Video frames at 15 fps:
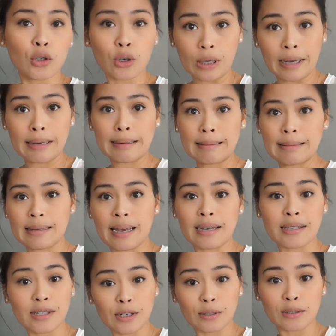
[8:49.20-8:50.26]
because I
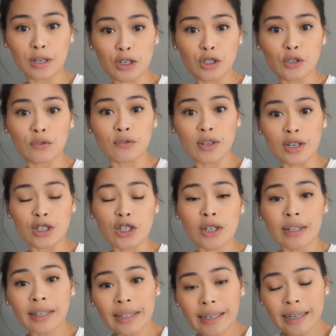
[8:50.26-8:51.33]
still need to finish
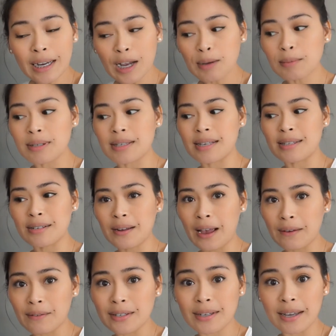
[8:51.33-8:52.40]
cleaning up because I still
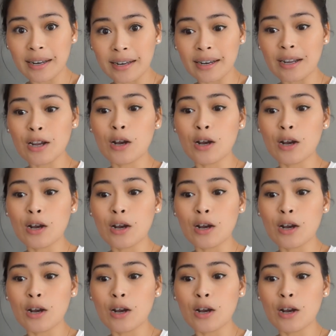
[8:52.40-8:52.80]
haven't done,